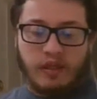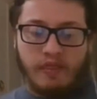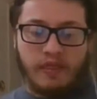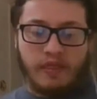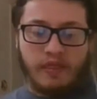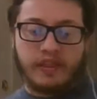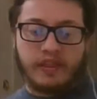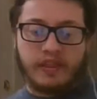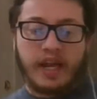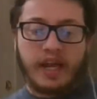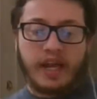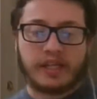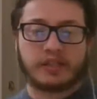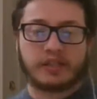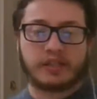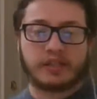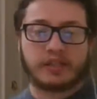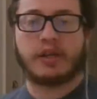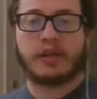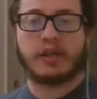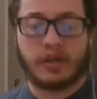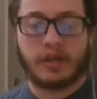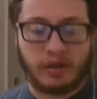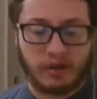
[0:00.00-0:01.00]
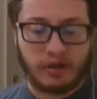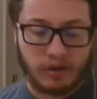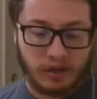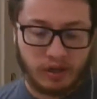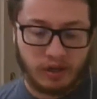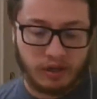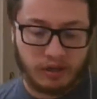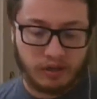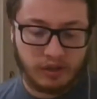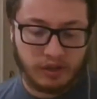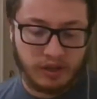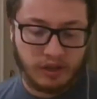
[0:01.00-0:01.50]
Then the next three
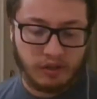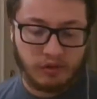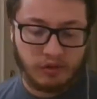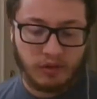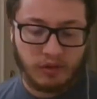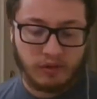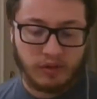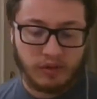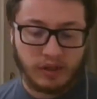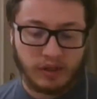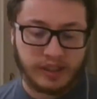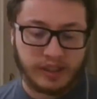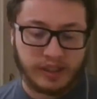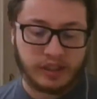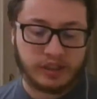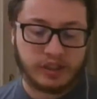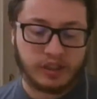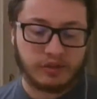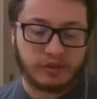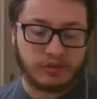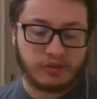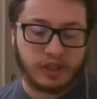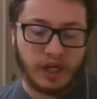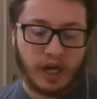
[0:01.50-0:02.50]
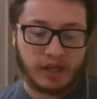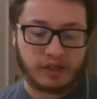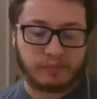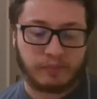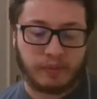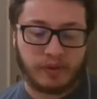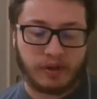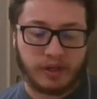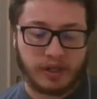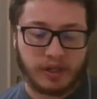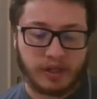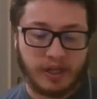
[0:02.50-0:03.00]
are, Ascension, Lucha House
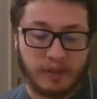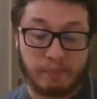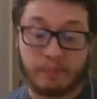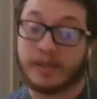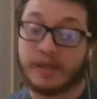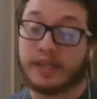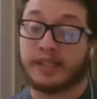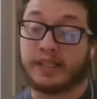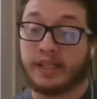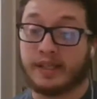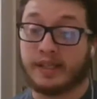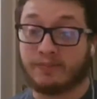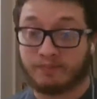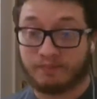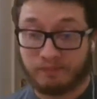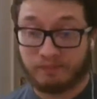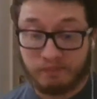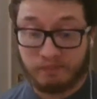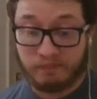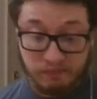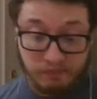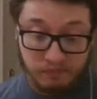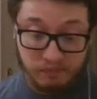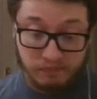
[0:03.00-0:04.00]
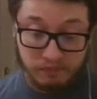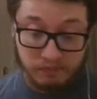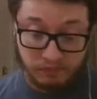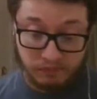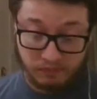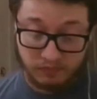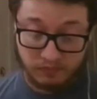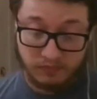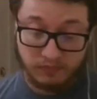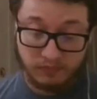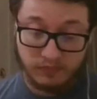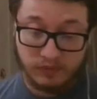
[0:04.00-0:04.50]
Party, and B Team.
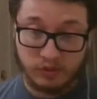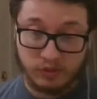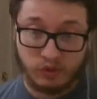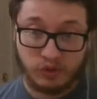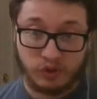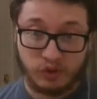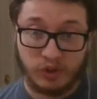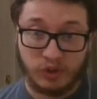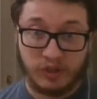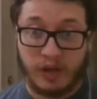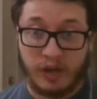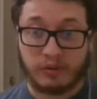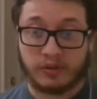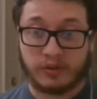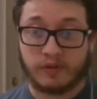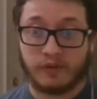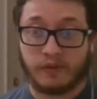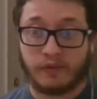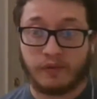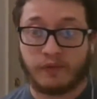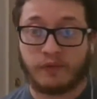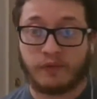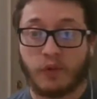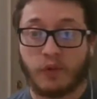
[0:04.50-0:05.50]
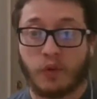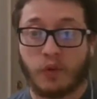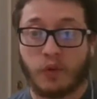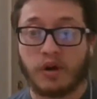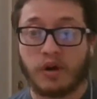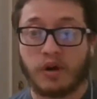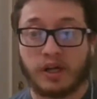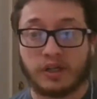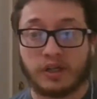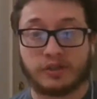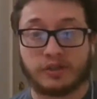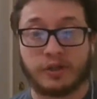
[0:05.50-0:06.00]
So now it's
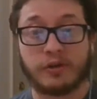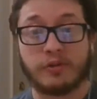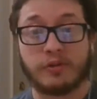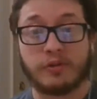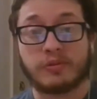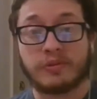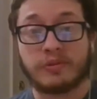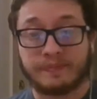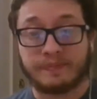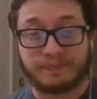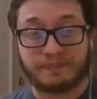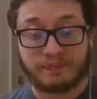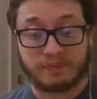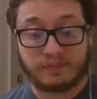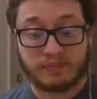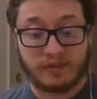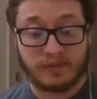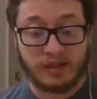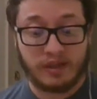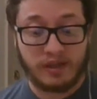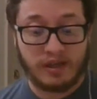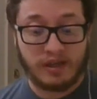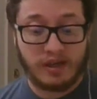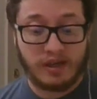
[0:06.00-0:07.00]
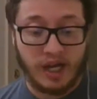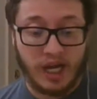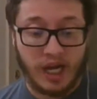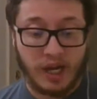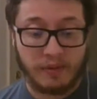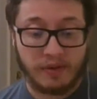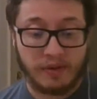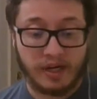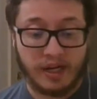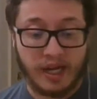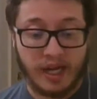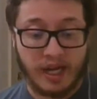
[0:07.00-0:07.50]
4-on-2.
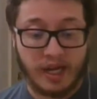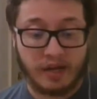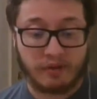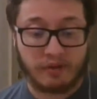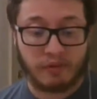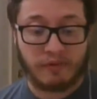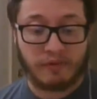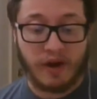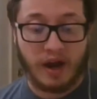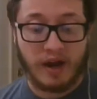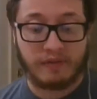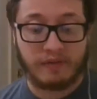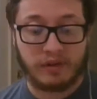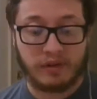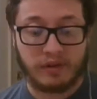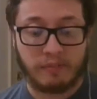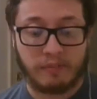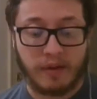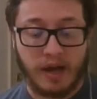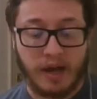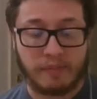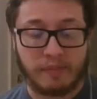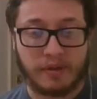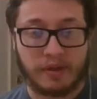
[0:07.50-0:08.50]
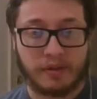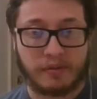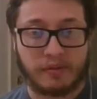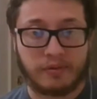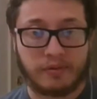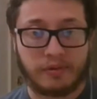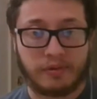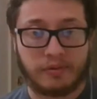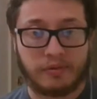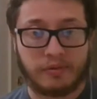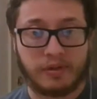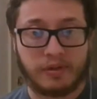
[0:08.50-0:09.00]
I would have had Revival and Bobby and
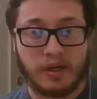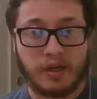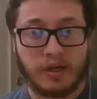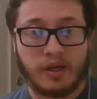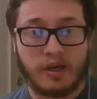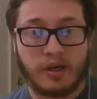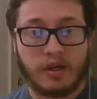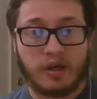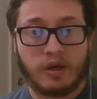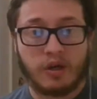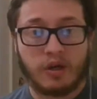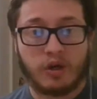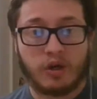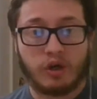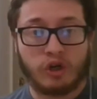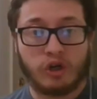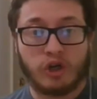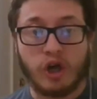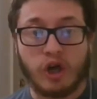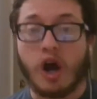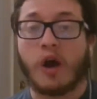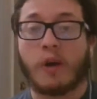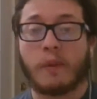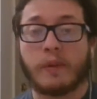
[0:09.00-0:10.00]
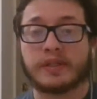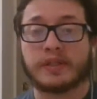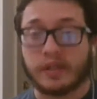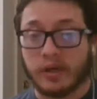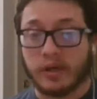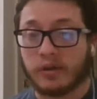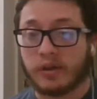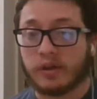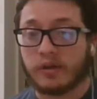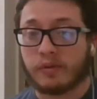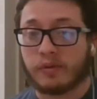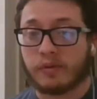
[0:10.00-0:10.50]
Roode go
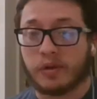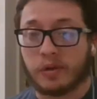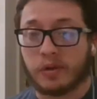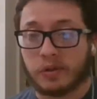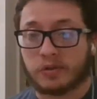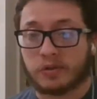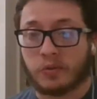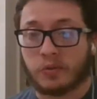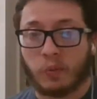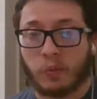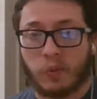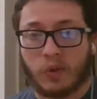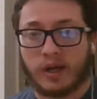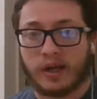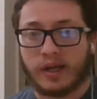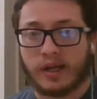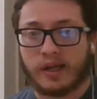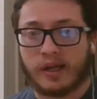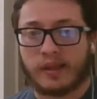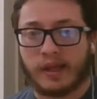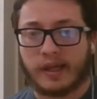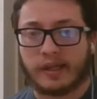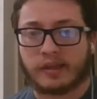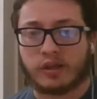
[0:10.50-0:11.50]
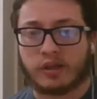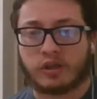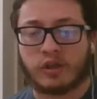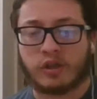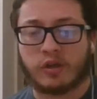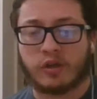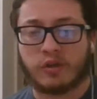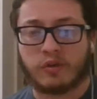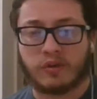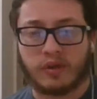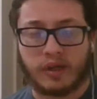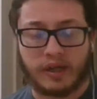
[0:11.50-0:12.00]
until it was
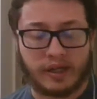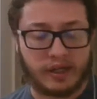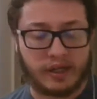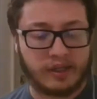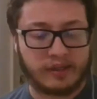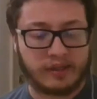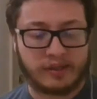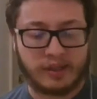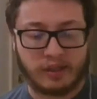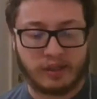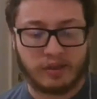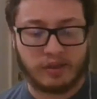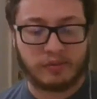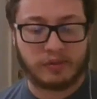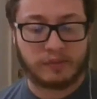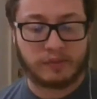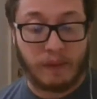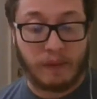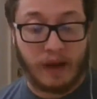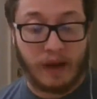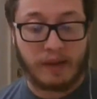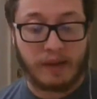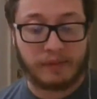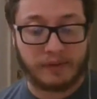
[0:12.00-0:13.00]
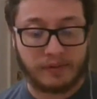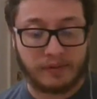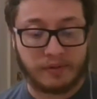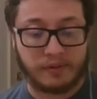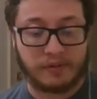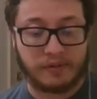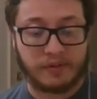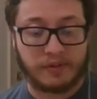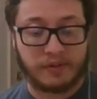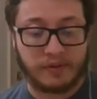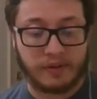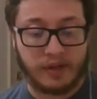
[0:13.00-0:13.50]
until it was Bobby
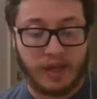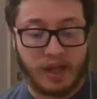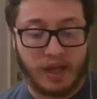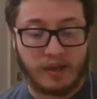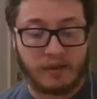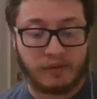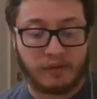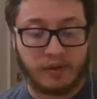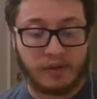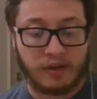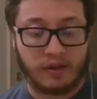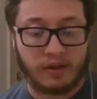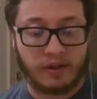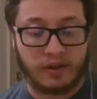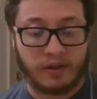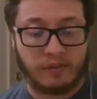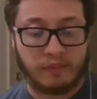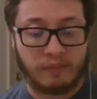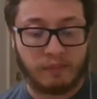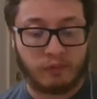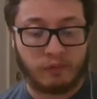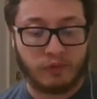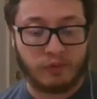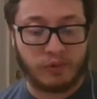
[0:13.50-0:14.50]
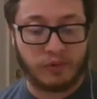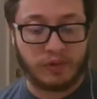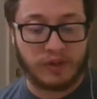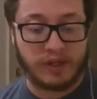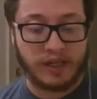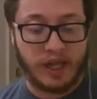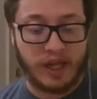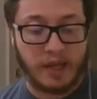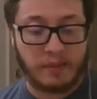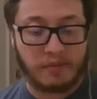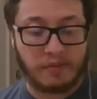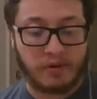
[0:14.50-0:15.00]
Roode and
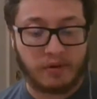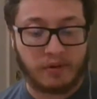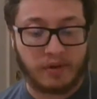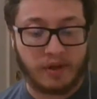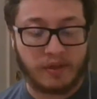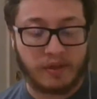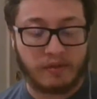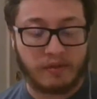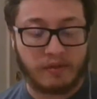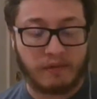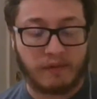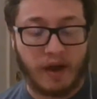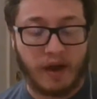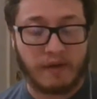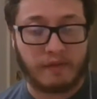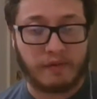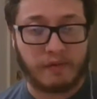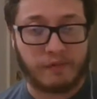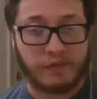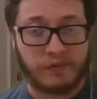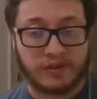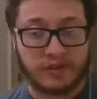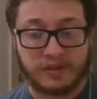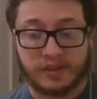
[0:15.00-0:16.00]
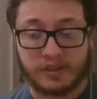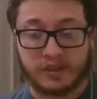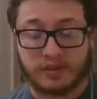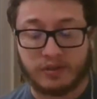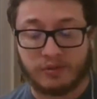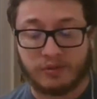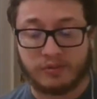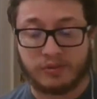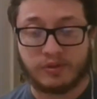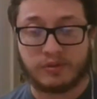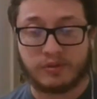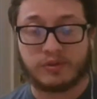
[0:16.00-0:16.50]
Gable and the Revival versus
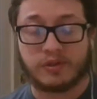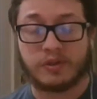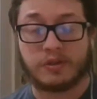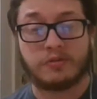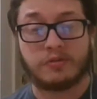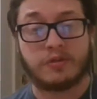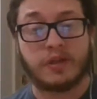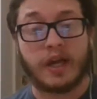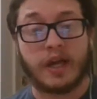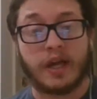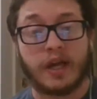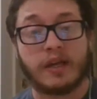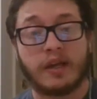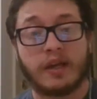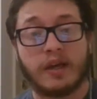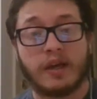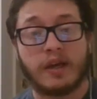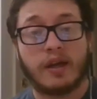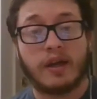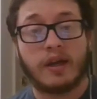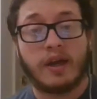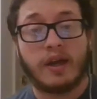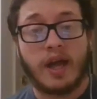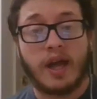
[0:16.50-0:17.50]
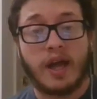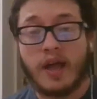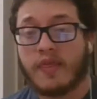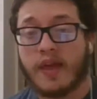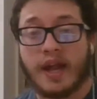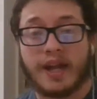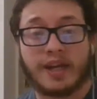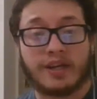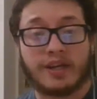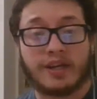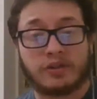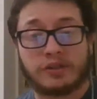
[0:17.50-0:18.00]
Usos and New Day, and
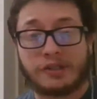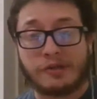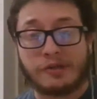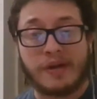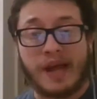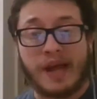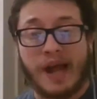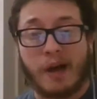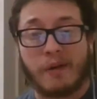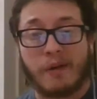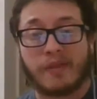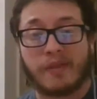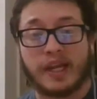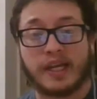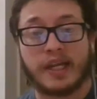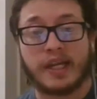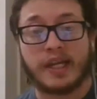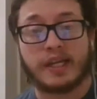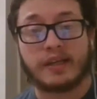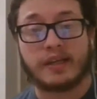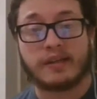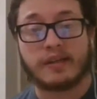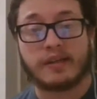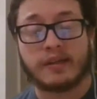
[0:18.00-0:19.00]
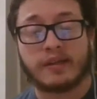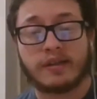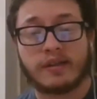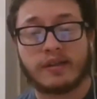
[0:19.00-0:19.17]
then do how they did it.